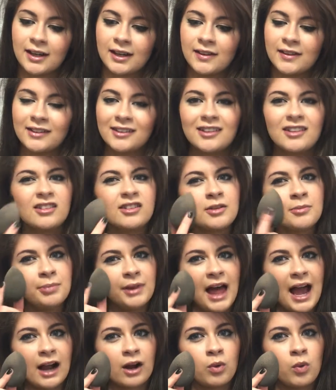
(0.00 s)
This is the
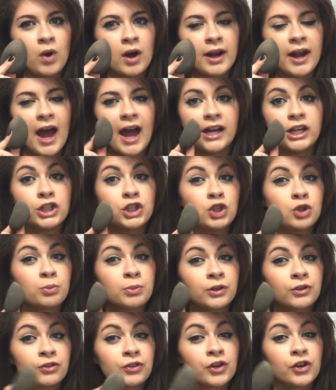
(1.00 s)
black one. I do
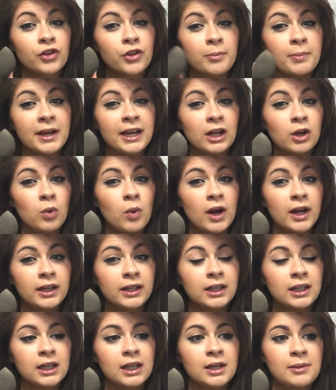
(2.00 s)
prefer the pink one
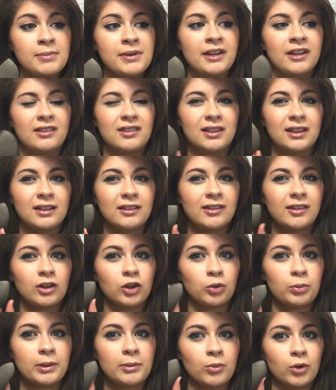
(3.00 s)
because it is a
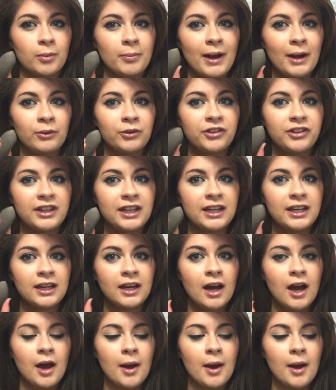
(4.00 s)
little bit more bouncy,